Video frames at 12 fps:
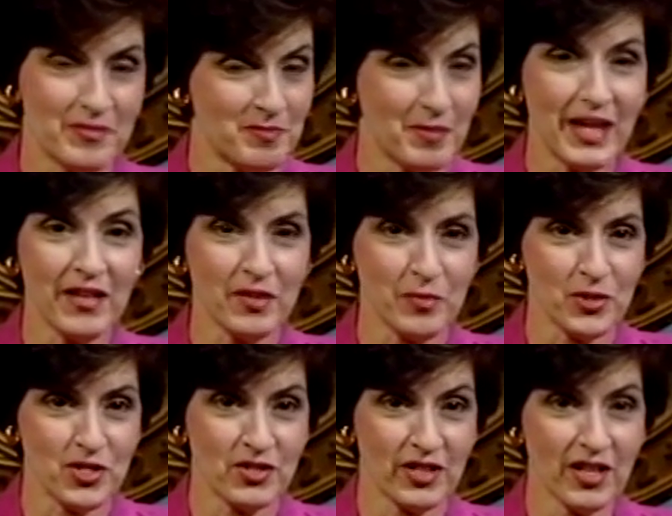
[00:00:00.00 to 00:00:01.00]
many of them are
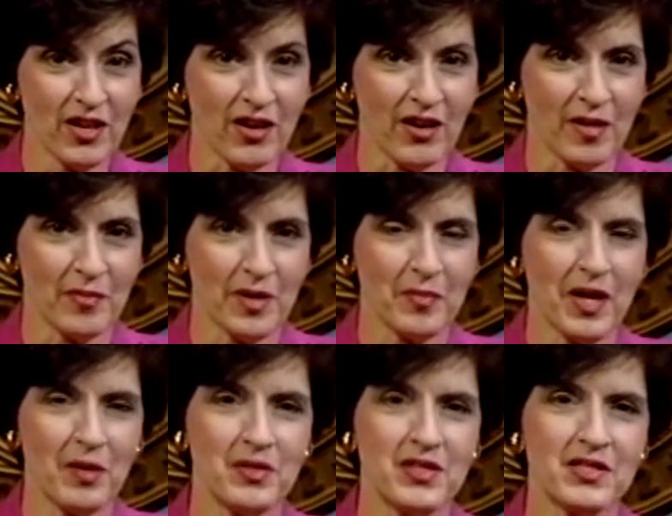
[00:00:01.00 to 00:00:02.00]
still here. I'm
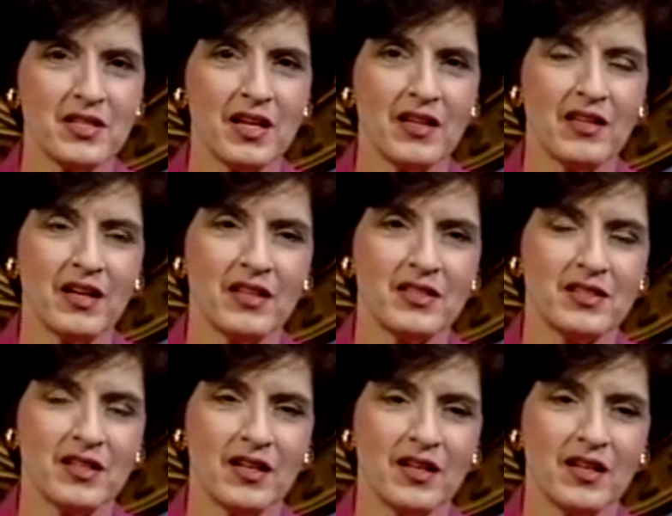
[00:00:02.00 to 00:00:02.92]
happy to say that